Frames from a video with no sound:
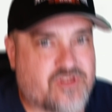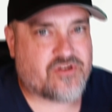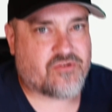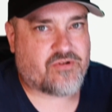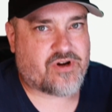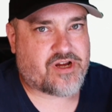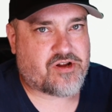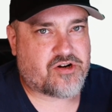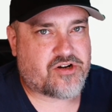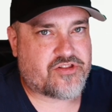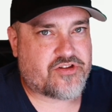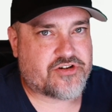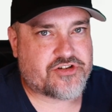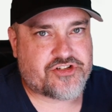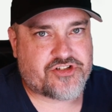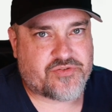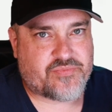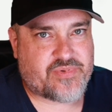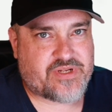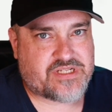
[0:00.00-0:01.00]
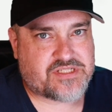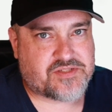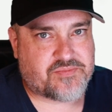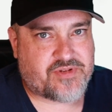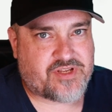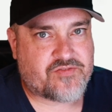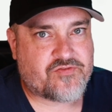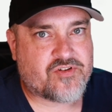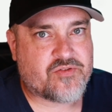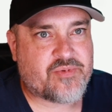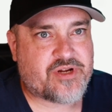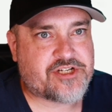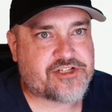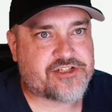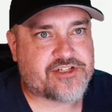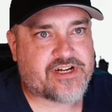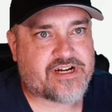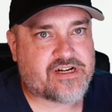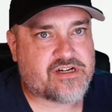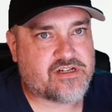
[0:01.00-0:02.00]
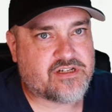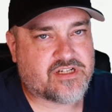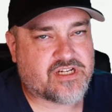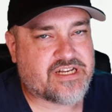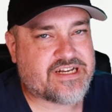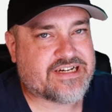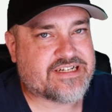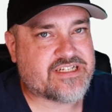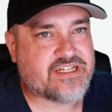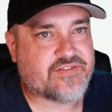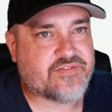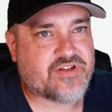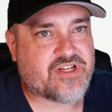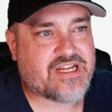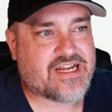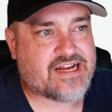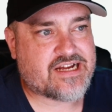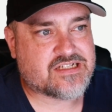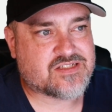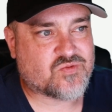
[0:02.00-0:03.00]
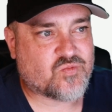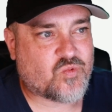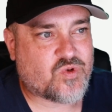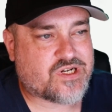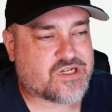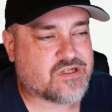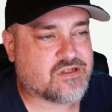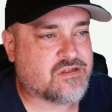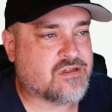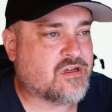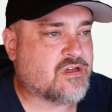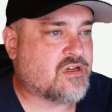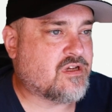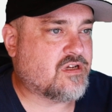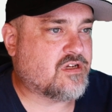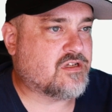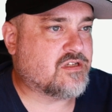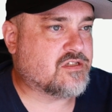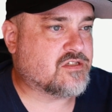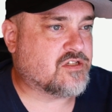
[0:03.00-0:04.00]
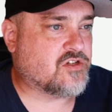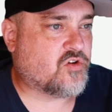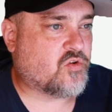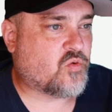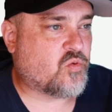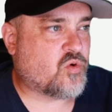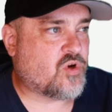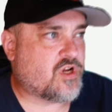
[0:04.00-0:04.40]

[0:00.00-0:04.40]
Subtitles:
the router, there should be some information on connectivity as well. So